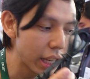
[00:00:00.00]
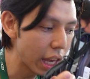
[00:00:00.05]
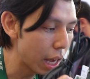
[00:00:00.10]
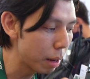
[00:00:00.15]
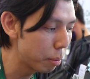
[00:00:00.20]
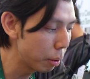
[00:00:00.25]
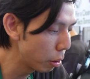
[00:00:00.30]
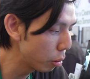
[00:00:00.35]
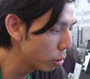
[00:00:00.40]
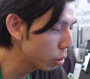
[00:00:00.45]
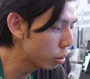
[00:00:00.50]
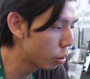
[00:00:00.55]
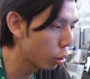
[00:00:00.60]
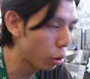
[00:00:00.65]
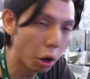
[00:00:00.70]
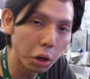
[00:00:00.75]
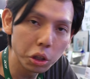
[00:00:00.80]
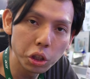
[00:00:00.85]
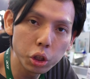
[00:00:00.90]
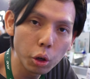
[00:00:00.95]
cable to
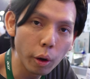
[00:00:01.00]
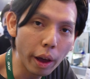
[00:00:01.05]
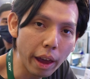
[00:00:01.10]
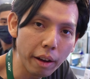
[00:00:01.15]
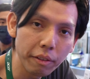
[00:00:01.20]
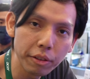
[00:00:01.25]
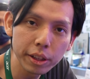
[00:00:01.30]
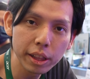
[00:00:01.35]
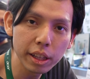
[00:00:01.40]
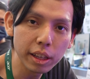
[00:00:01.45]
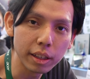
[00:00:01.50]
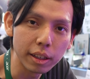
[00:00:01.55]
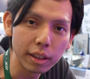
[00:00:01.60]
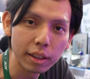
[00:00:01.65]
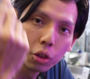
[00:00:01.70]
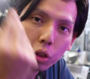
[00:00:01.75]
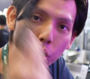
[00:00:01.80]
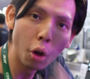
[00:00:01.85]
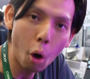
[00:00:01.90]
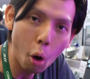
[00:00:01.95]
control everything.
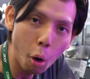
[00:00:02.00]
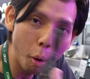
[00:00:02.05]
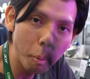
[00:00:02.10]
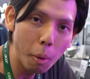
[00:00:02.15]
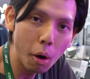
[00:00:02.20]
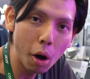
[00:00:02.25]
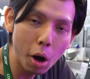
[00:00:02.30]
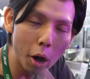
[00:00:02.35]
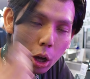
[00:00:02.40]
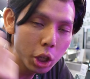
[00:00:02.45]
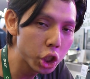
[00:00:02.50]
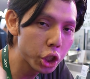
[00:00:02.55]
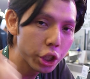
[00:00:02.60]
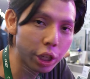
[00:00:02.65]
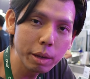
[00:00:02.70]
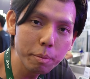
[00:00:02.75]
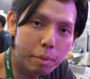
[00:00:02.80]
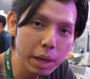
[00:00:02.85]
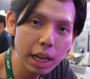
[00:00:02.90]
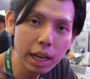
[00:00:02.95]
No more
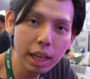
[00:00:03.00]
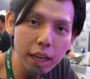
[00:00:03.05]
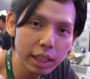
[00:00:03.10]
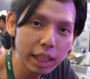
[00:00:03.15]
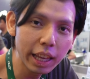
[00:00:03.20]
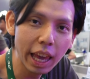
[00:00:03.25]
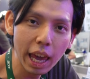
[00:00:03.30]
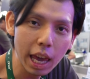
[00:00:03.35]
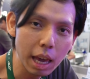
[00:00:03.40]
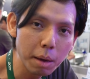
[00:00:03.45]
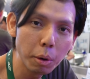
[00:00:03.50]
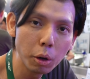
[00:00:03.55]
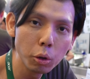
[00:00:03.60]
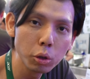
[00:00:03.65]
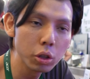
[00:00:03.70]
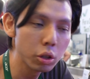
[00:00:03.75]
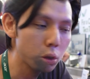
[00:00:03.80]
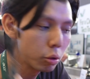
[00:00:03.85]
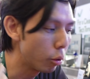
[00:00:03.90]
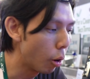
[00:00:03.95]
3 million
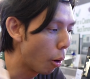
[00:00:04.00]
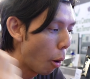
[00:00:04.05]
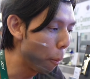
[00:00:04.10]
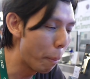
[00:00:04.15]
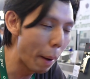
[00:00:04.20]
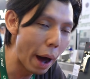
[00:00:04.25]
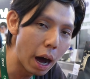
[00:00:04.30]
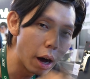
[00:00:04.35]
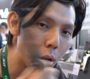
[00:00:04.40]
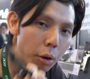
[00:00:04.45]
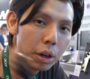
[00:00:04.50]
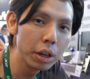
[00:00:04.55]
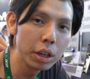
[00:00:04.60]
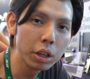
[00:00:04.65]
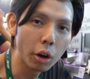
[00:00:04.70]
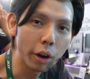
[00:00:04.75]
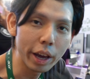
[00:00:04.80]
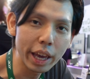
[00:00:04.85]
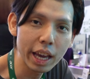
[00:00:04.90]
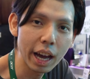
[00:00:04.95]
cables to power
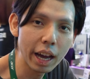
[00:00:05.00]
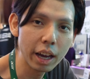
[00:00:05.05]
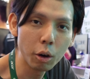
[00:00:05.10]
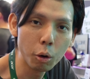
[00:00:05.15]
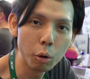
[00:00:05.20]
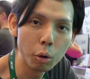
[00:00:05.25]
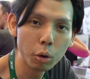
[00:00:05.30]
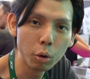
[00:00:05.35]
your AIO